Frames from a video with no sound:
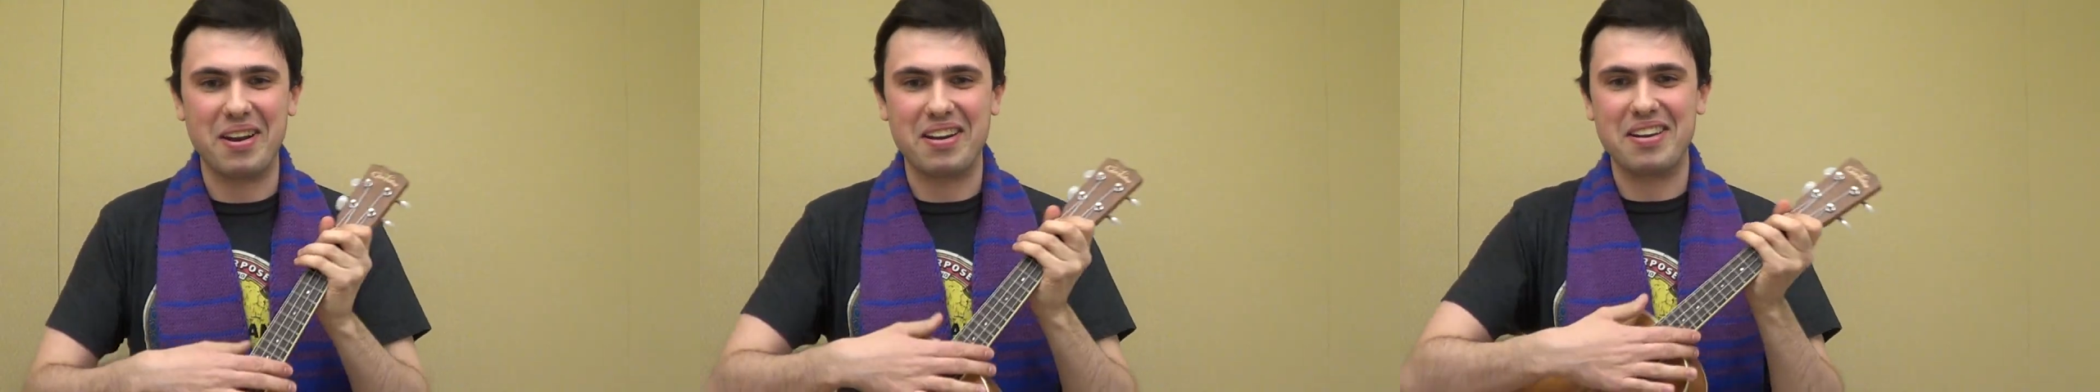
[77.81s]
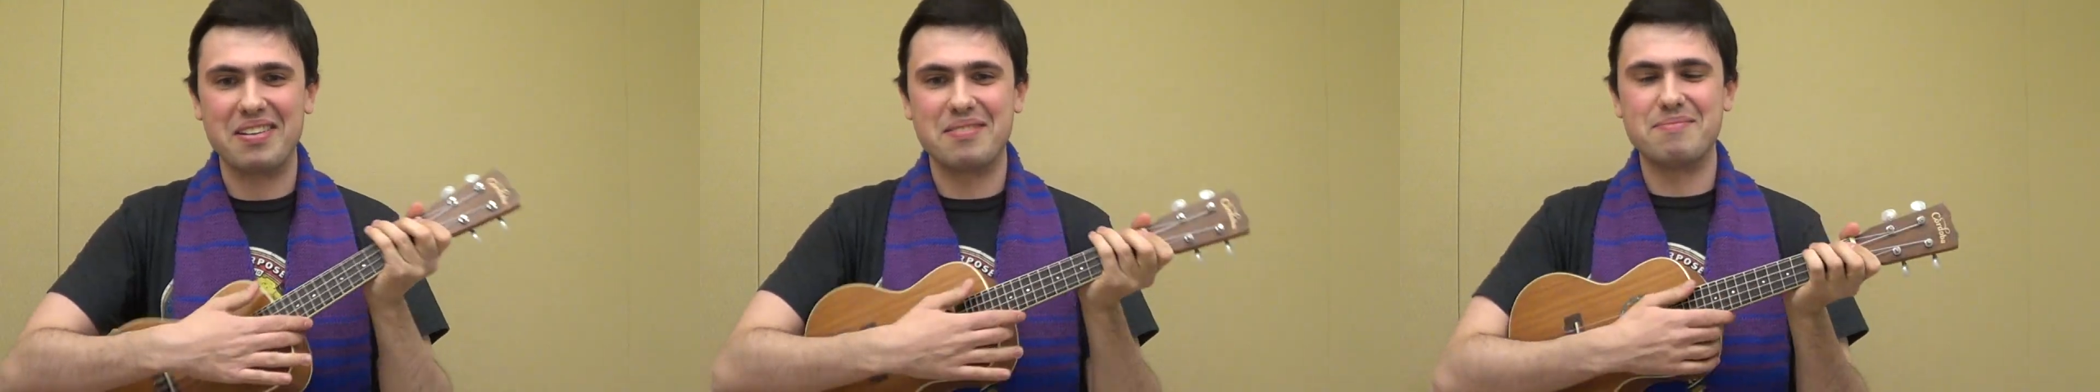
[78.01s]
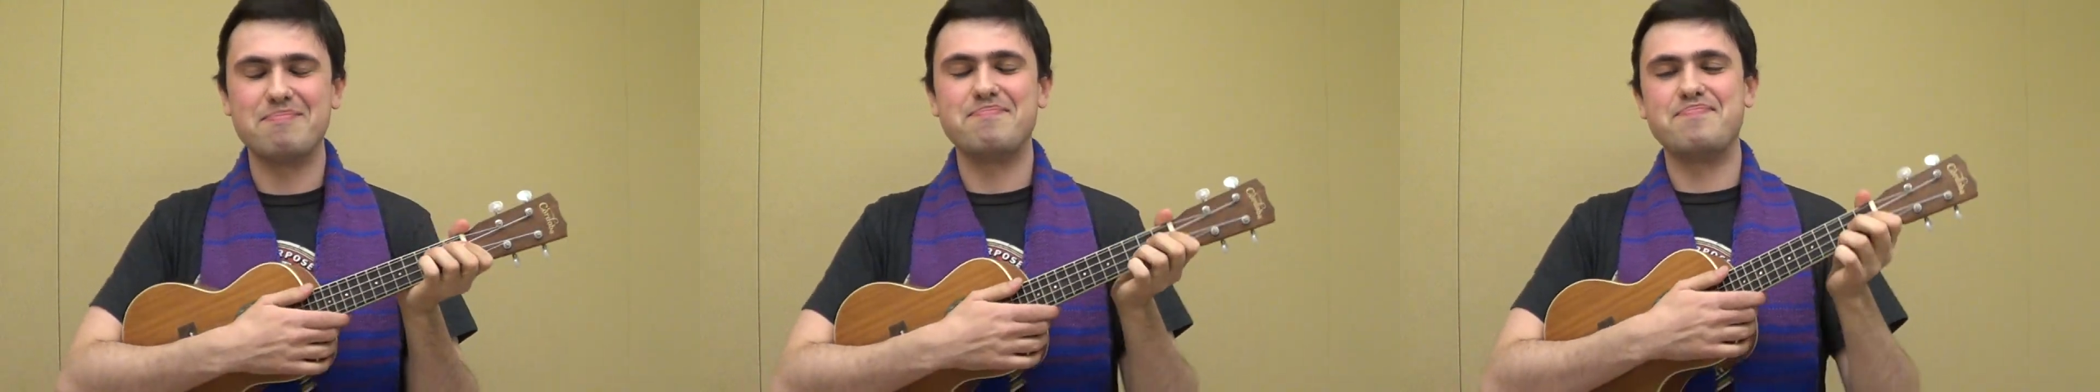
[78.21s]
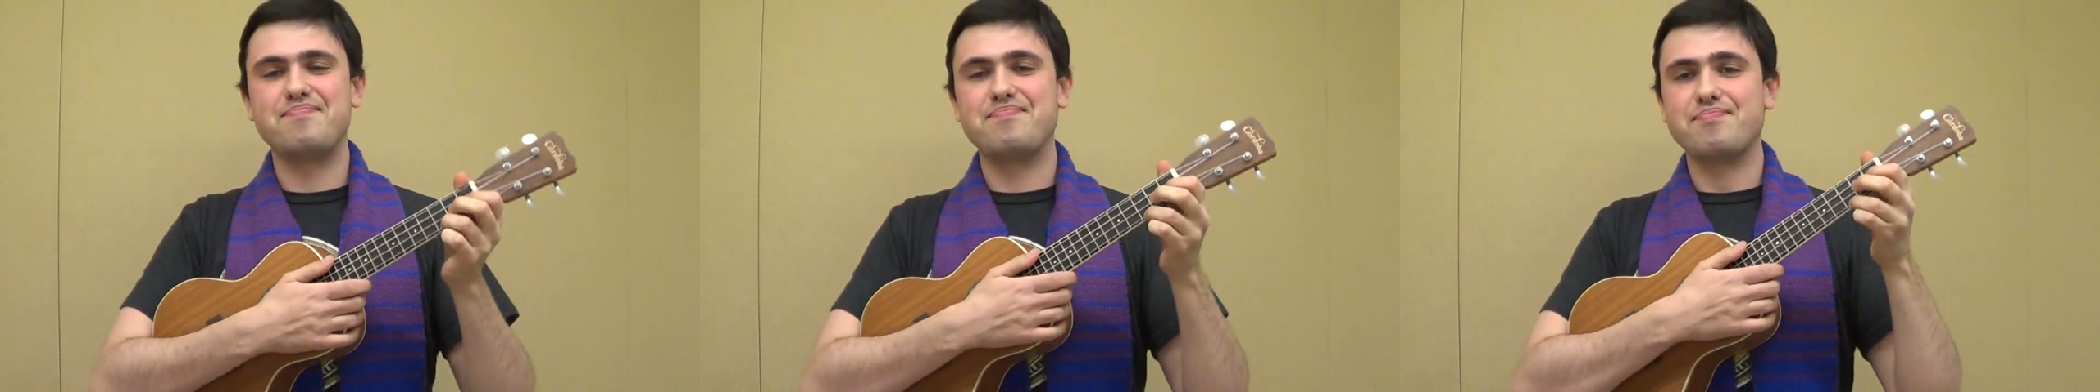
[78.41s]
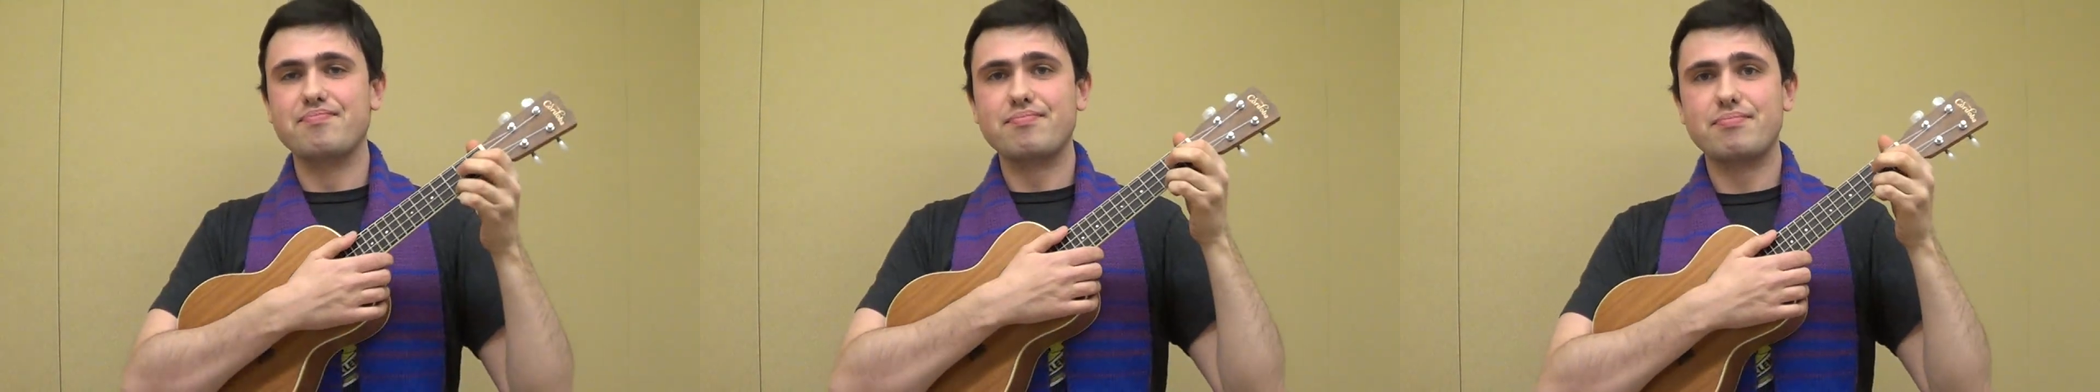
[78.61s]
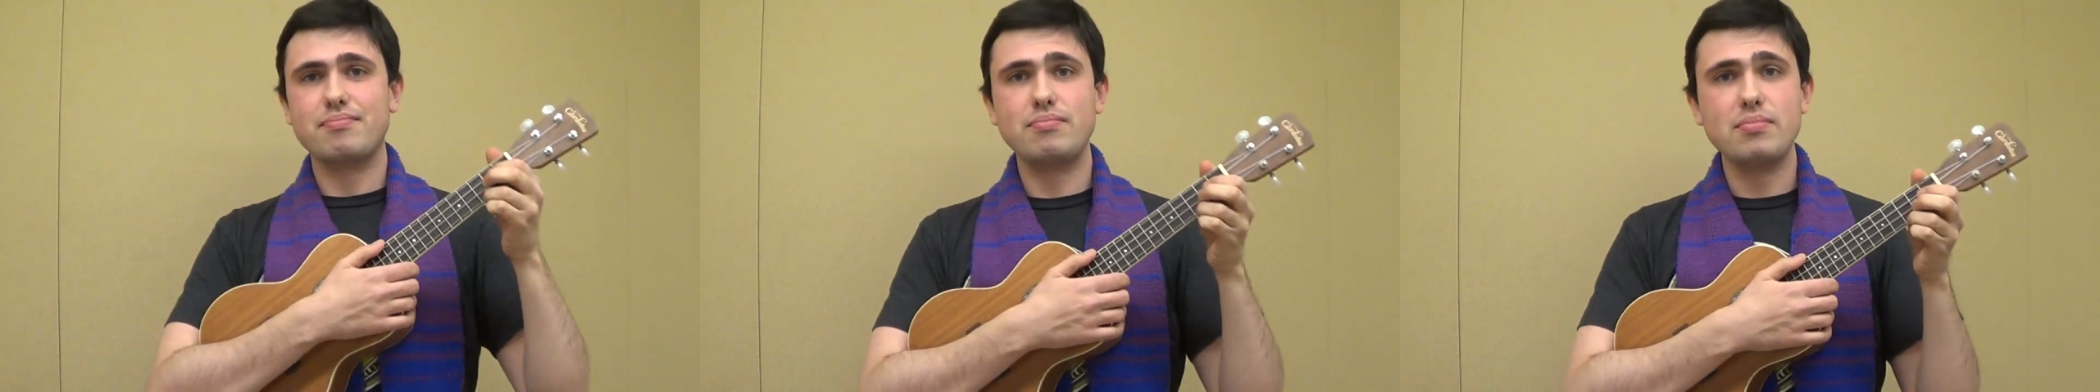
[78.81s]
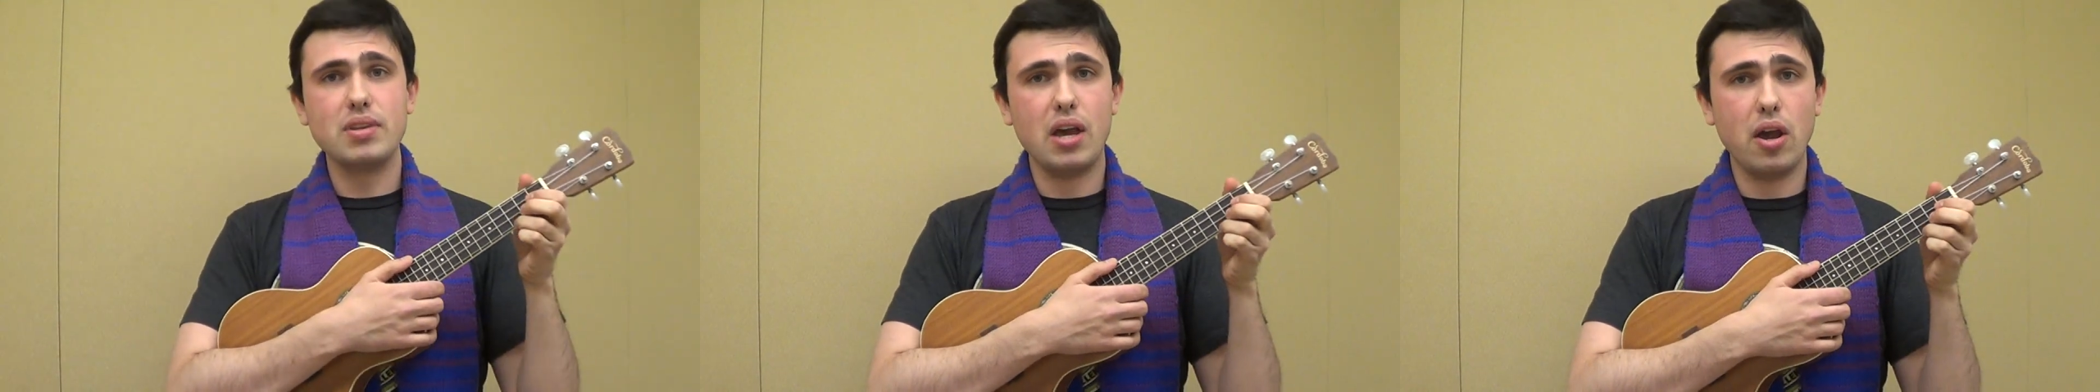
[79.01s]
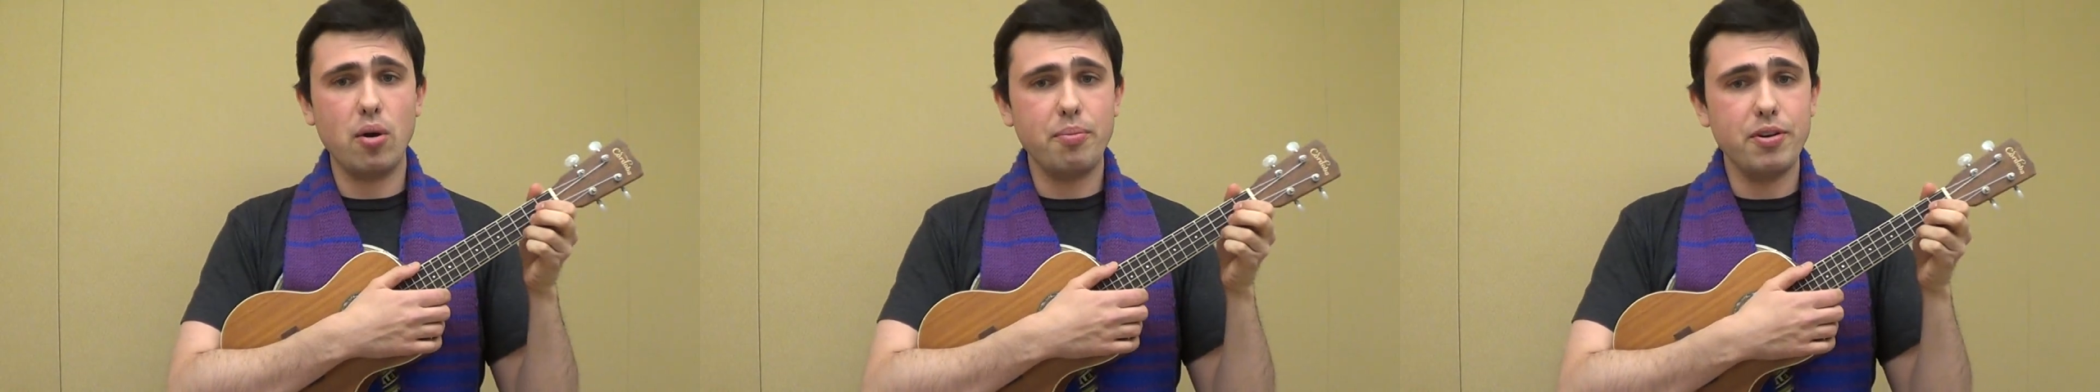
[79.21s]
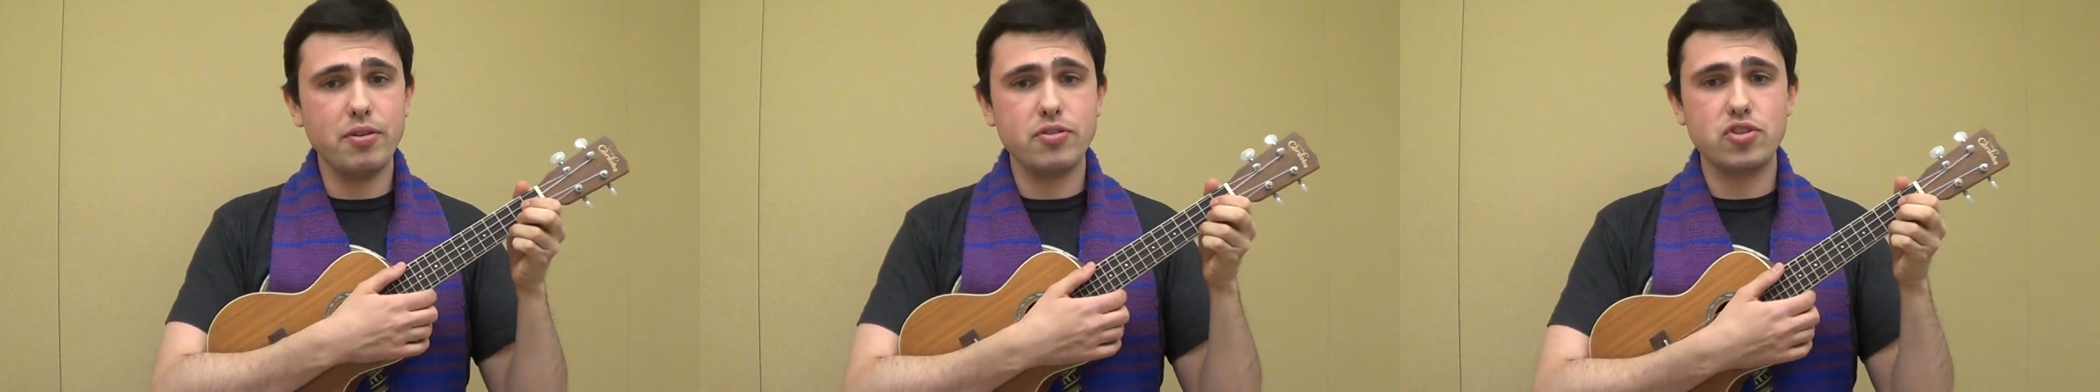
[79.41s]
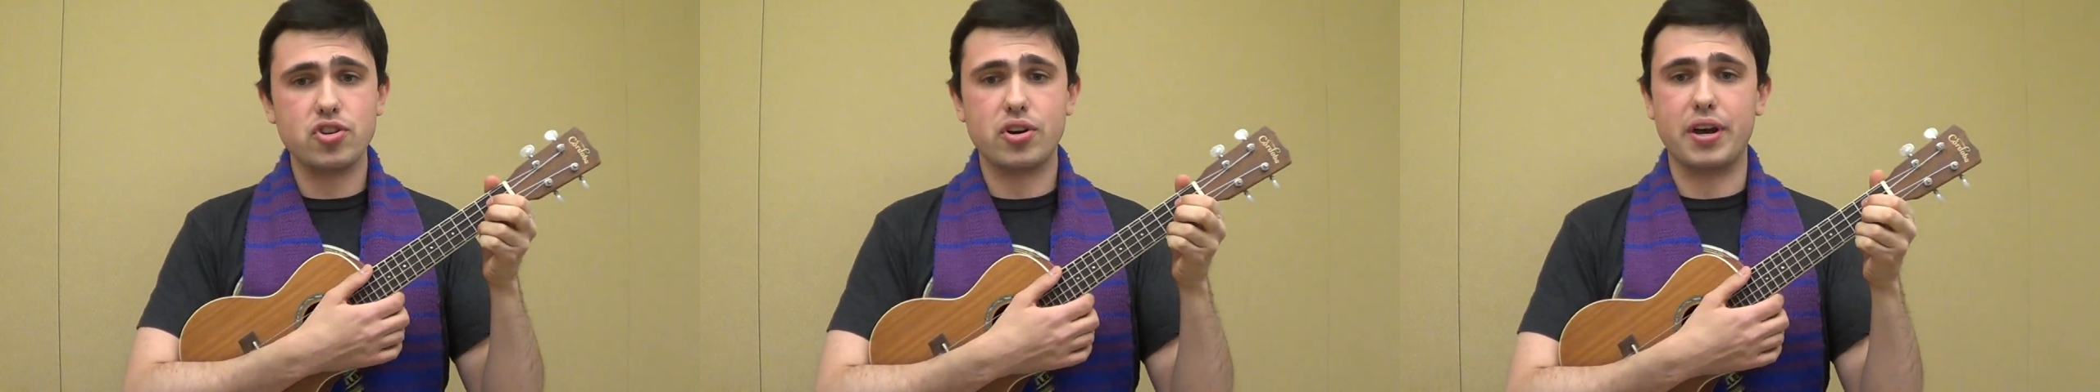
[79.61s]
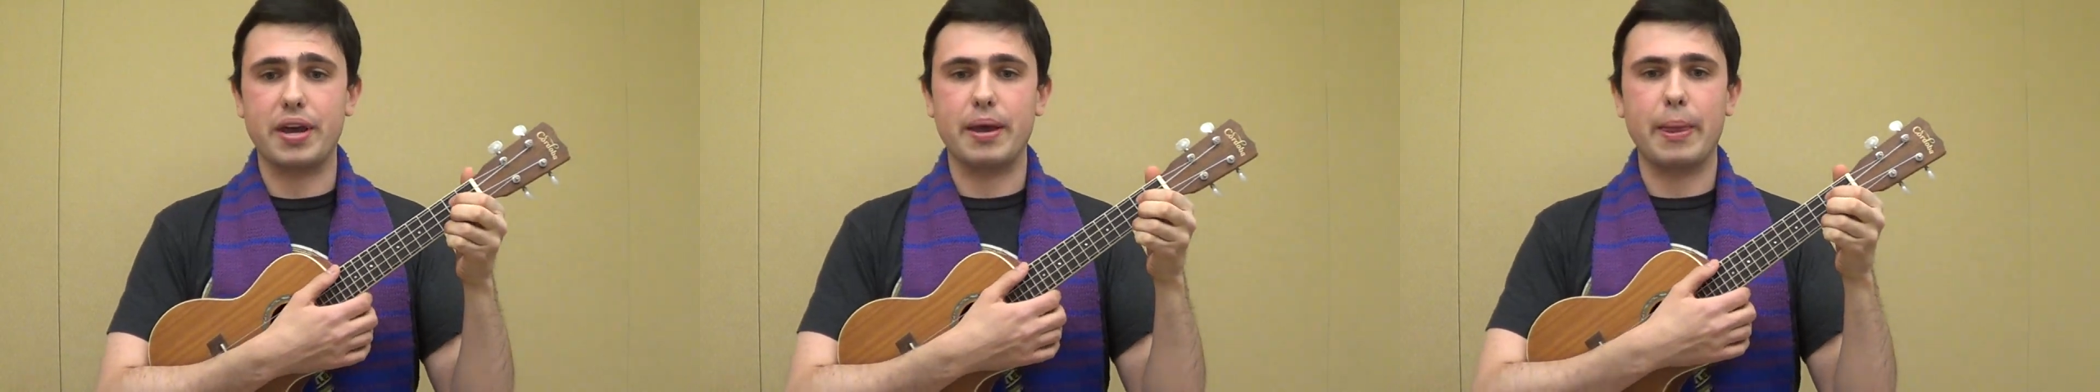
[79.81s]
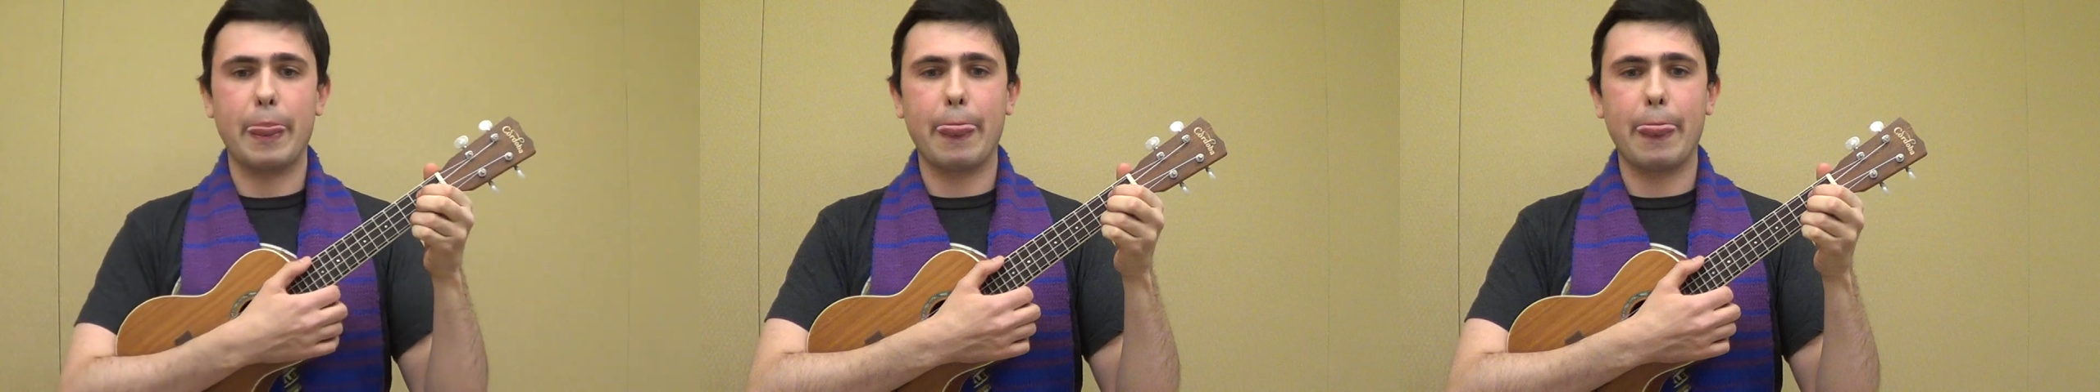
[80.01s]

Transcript: it. I hope you enjoy.